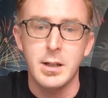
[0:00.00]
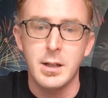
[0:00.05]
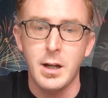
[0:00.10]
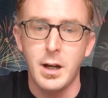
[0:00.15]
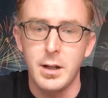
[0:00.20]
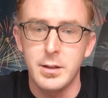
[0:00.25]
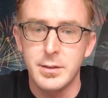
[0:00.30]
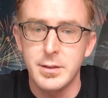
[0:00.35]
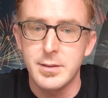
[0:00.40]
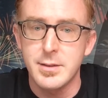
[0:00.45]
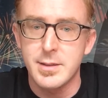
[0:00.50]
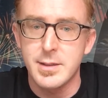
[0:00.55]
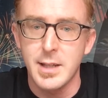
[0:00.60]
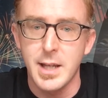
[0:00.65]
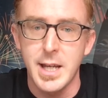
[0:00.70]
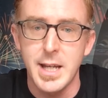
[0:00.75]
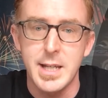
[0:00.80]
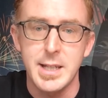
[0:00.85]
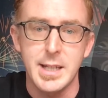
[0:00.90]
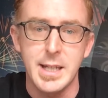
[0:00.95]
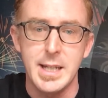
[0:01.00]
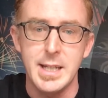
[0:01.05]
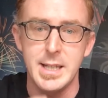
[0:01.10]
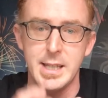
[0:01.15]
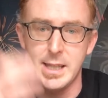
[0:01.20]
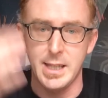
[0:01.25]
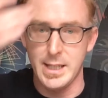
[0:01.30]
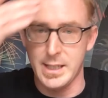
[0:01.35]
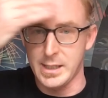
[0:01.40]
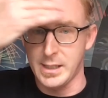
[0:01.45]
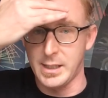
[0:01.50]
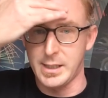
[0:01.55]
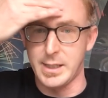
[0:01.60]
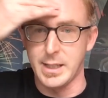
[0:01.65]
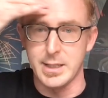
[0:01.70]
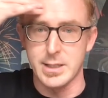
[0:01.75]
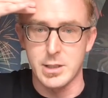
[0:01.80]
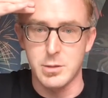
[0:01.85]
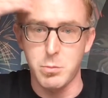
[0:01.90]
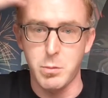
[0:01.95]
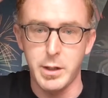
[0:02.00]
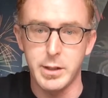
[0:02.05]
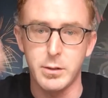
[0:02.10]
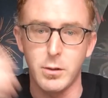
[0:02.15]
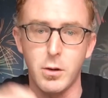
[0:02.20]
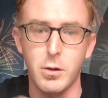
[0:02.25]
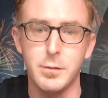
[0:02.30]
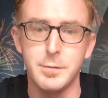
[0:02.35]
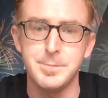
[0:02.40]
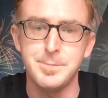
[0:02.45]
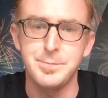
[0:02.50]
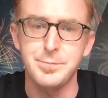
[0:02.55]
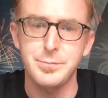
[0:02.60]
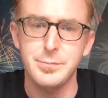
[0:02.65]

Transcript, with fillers: condensate, anything that they sweat off,